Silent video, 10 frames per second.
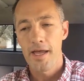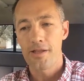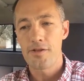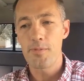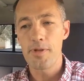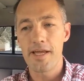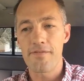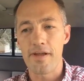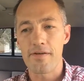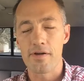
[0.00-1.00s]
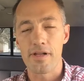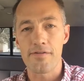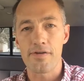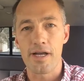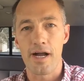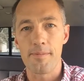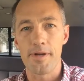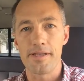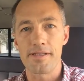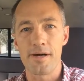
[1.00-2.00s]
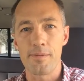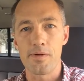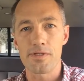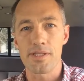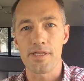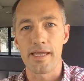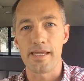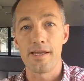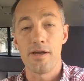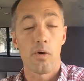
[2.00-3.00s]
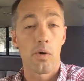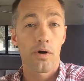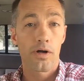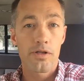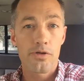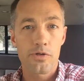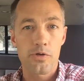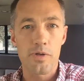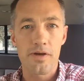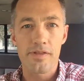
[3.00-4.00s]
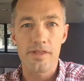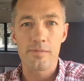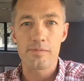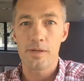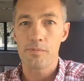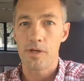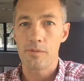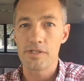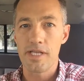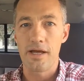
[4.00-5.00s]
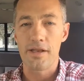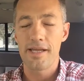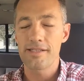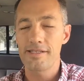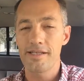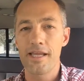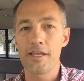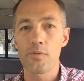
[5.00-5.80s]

do me that favor, leave a comment and tell me what you think. Or on YouTube, give a thumbs up, thumbs down. That's either